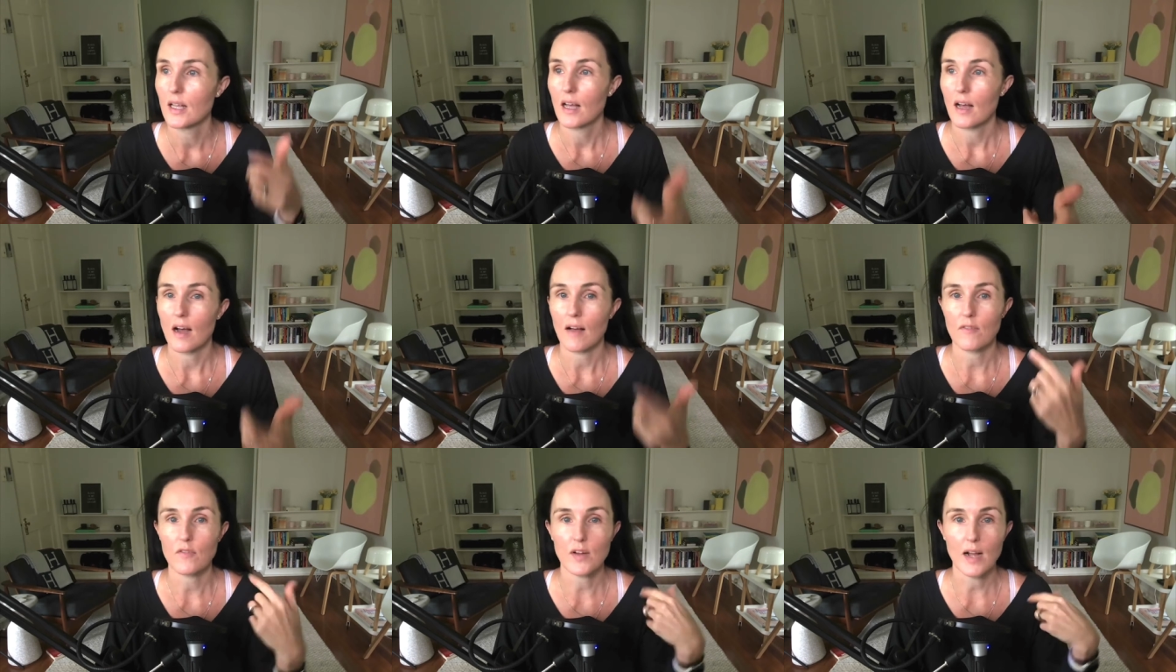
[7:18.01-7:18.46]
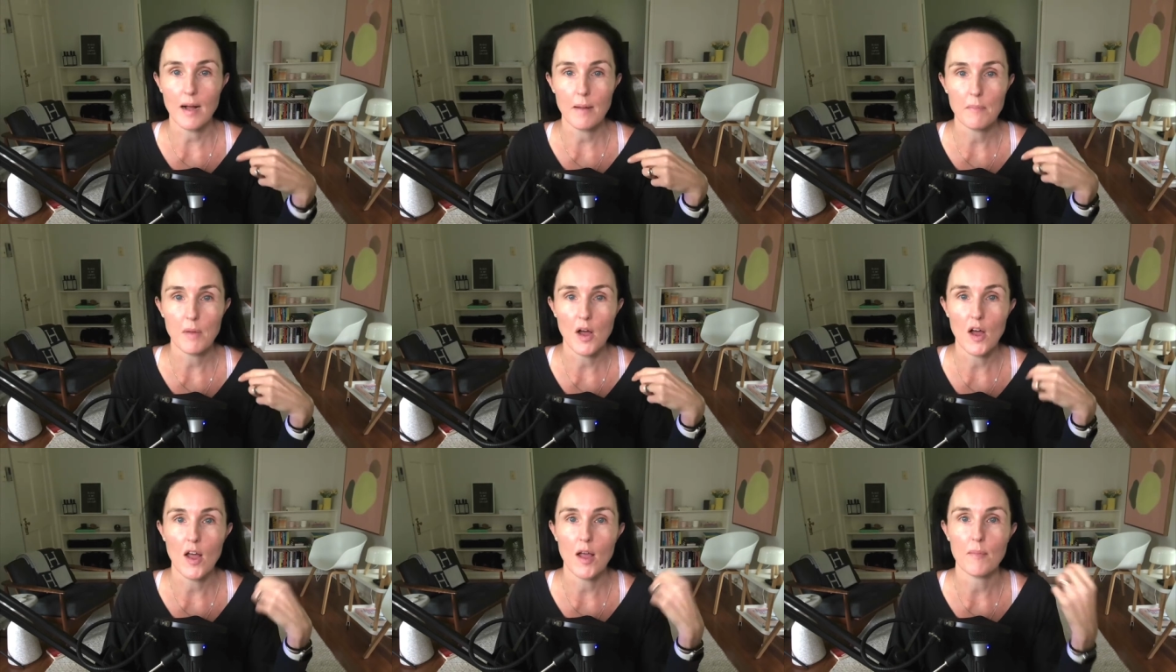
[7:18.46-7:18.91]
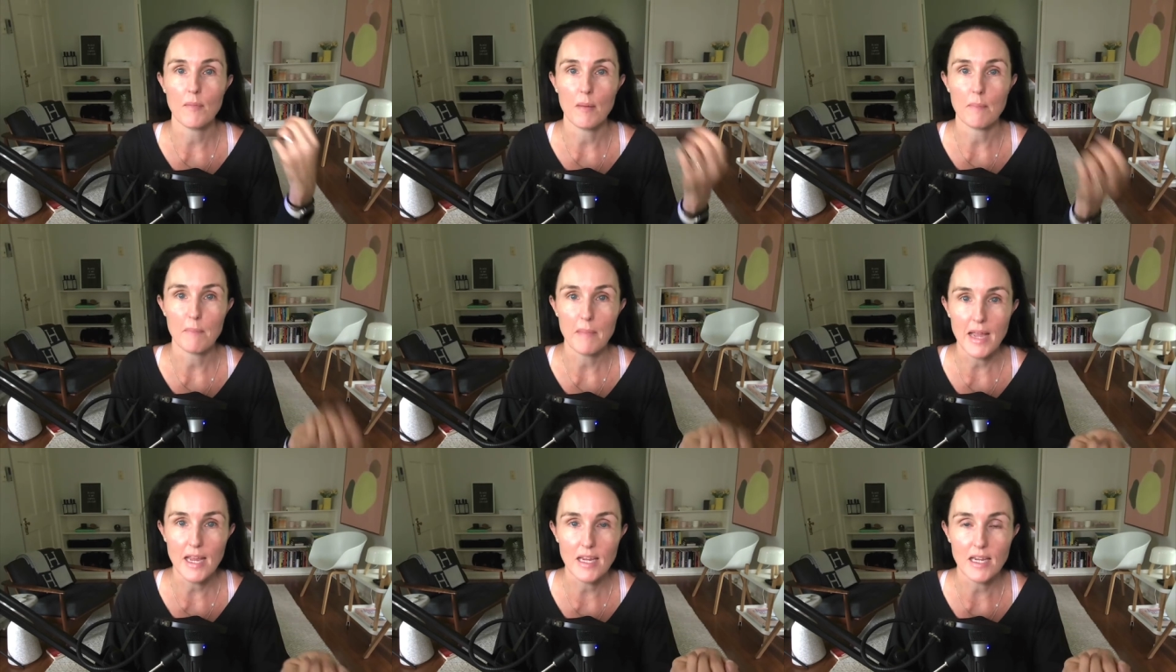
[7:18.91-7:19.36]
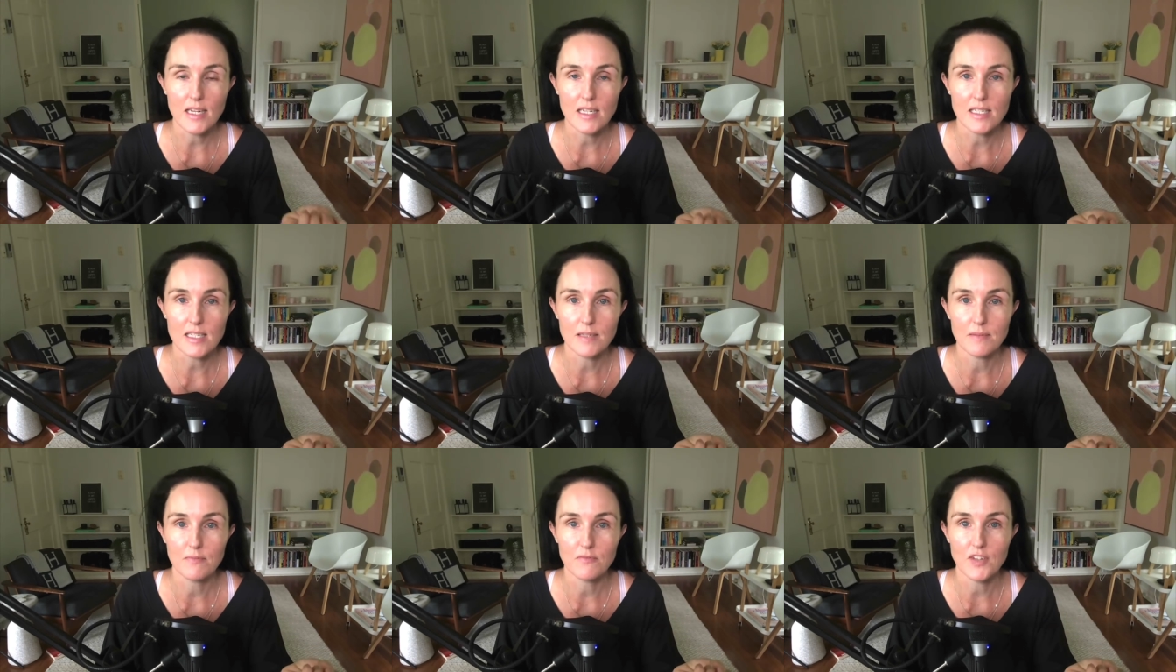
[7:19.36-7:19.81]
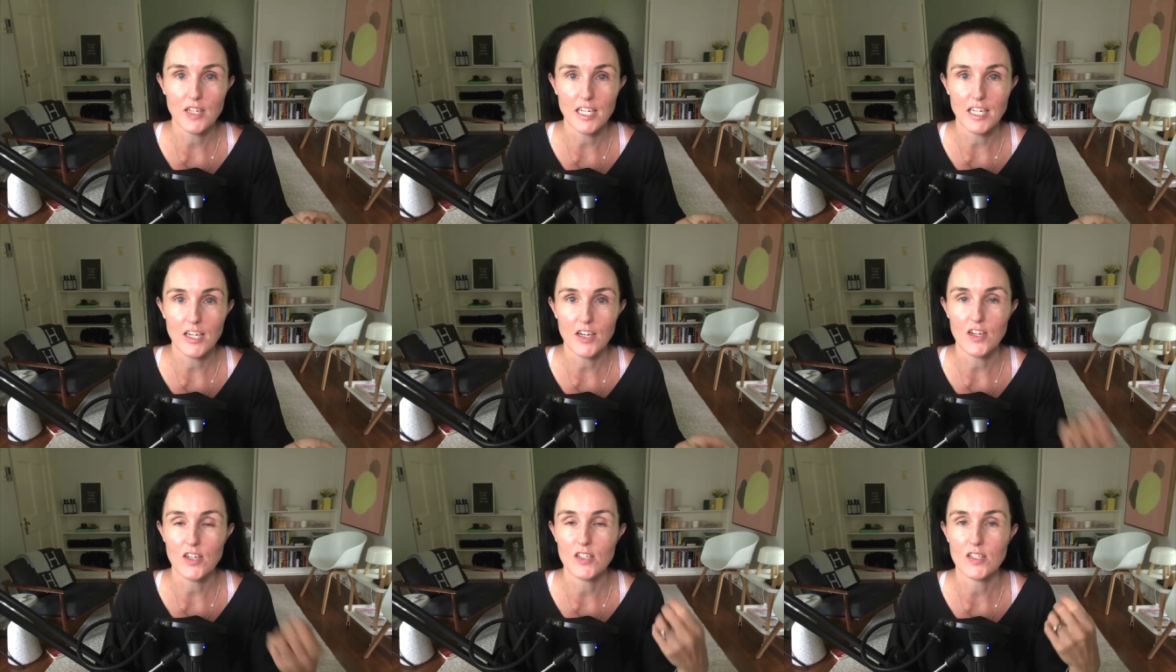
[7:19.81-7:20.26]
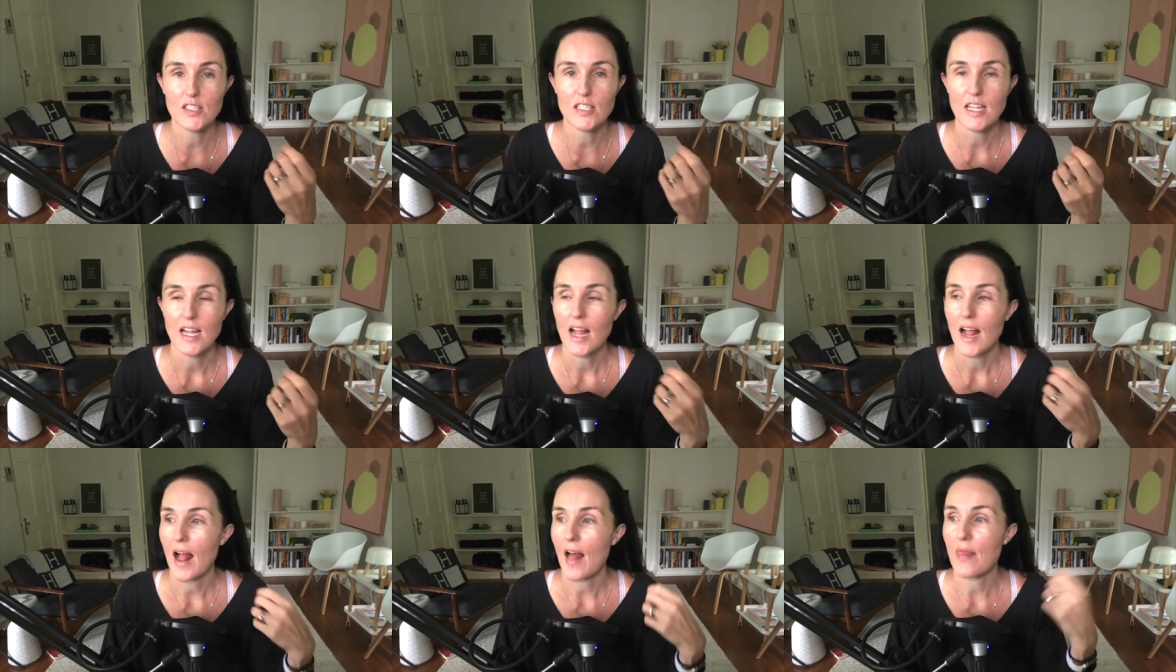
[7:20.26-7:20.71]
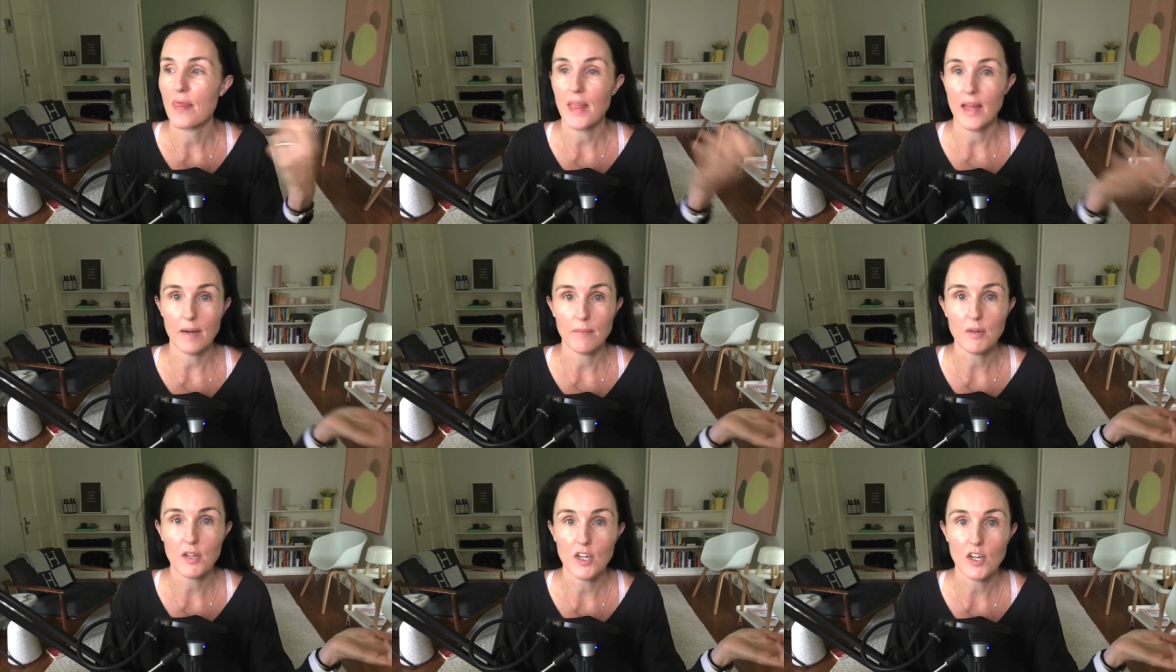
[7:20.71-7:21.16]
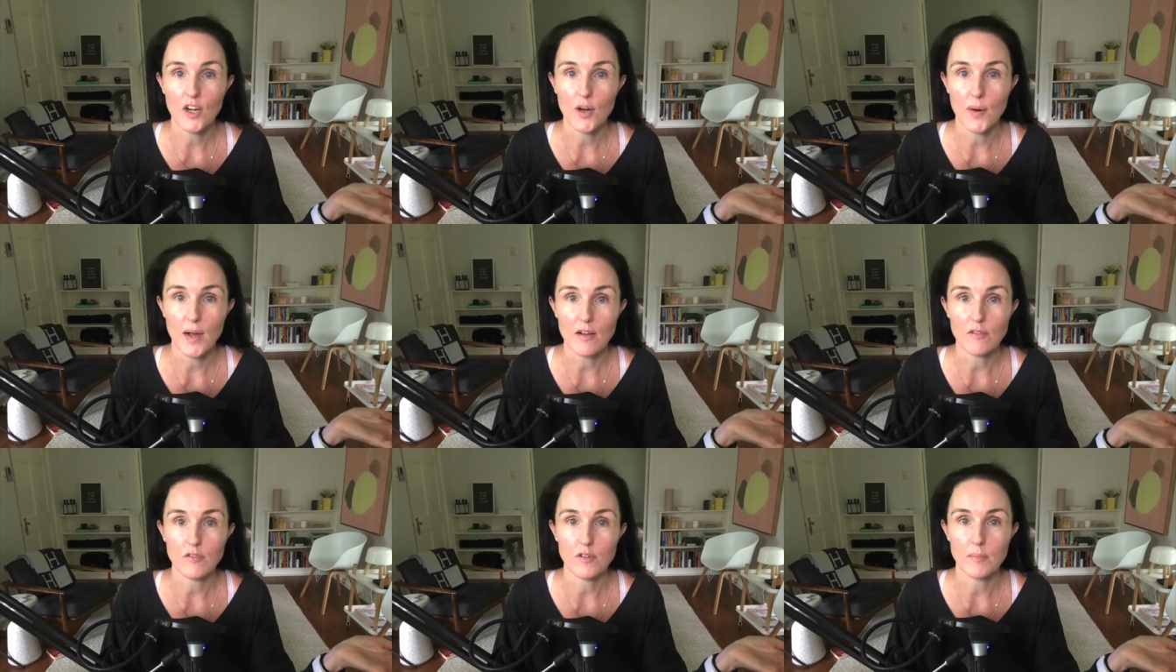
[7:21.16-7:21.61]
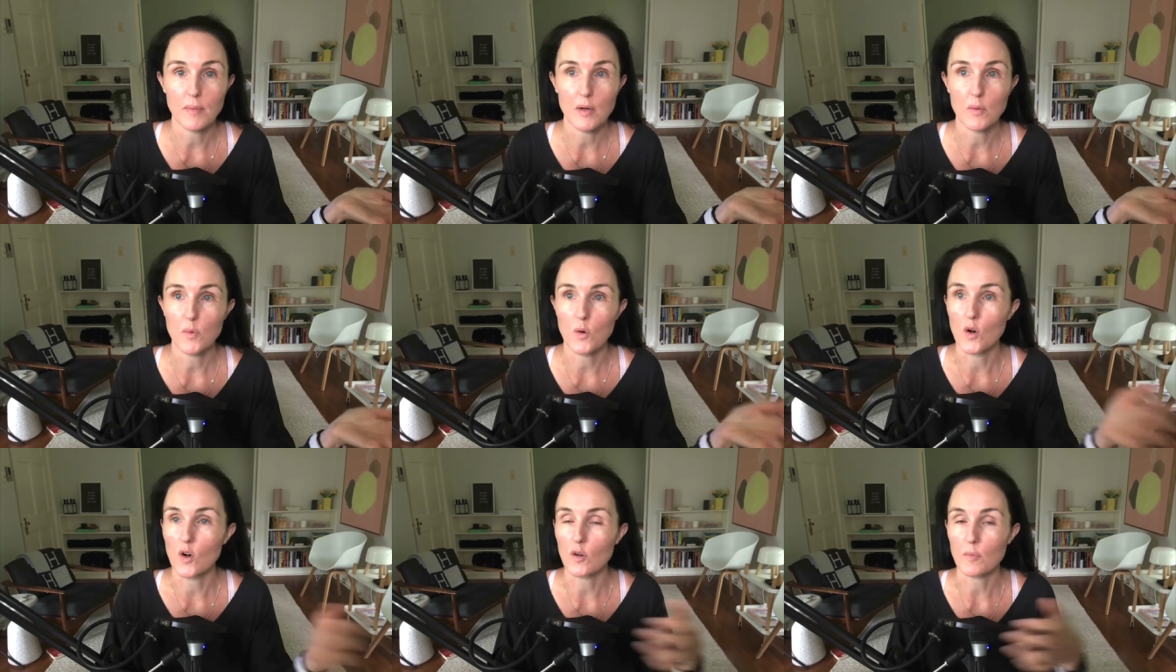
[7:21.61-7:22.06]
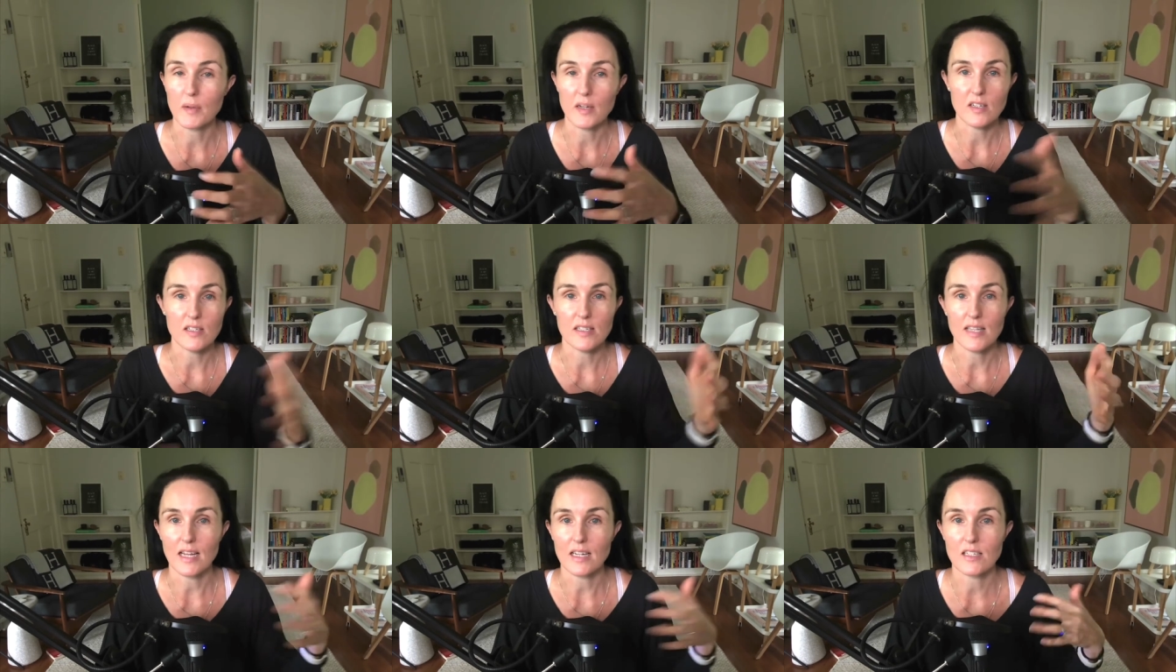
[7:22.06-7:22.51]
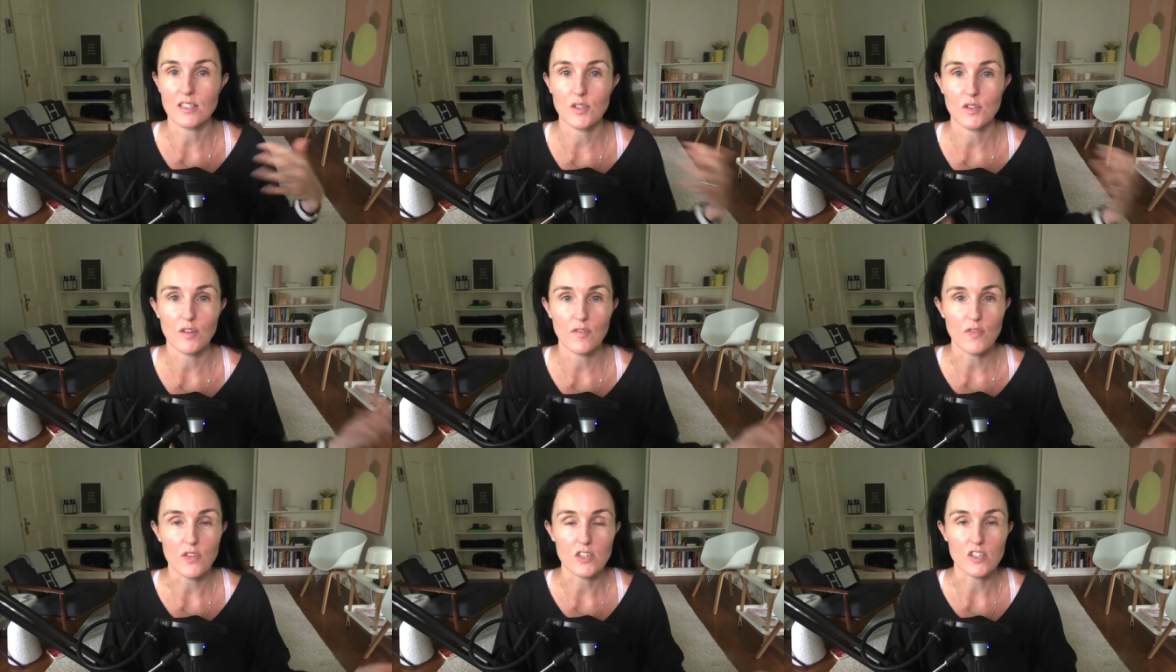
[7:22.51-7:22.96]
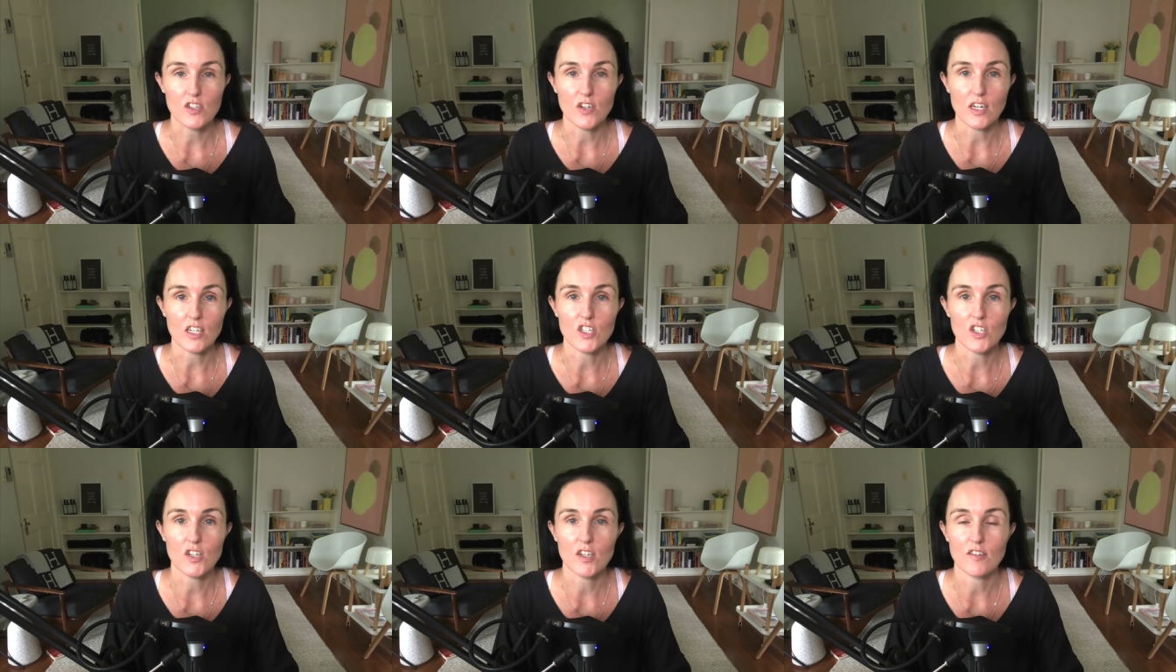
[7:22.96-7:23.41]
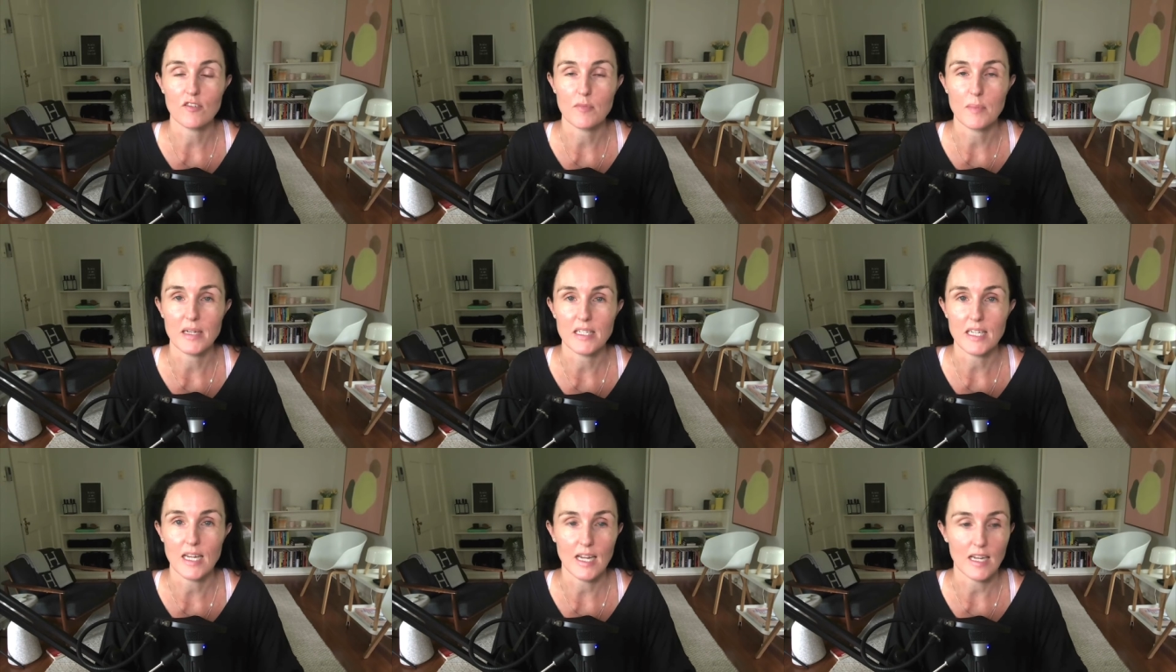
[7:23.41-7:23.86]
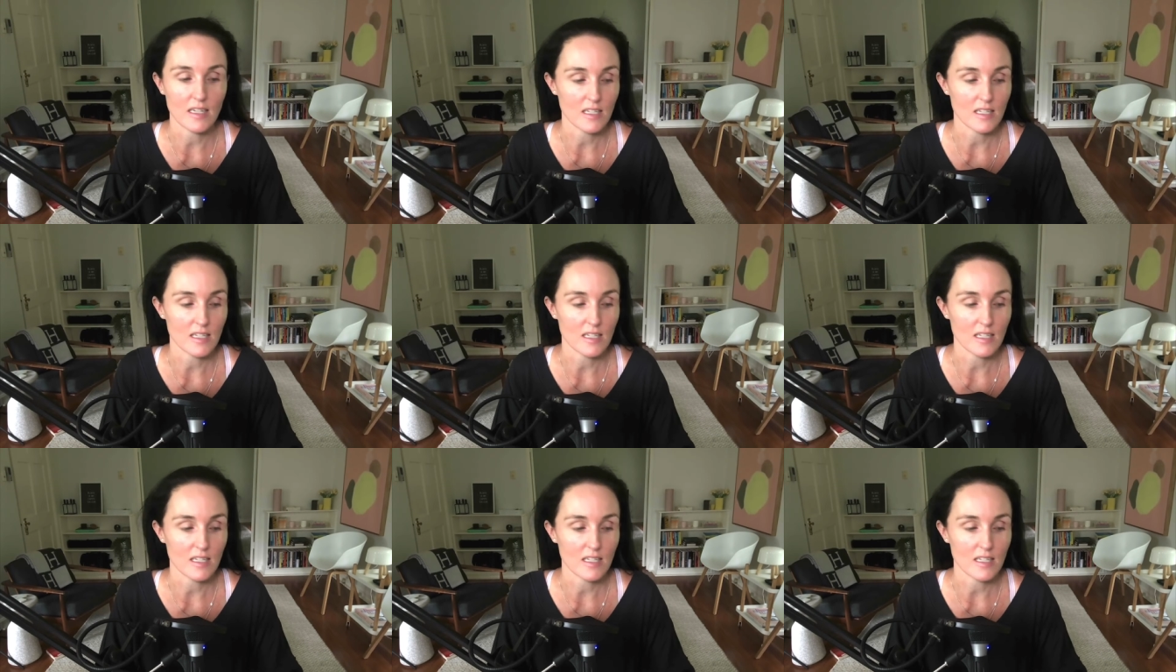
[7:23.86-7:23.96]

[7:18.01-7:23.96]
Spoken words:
I've come home. I'm making some videos, and then I'm going to go out for my walk because that's sort of the structure of my day.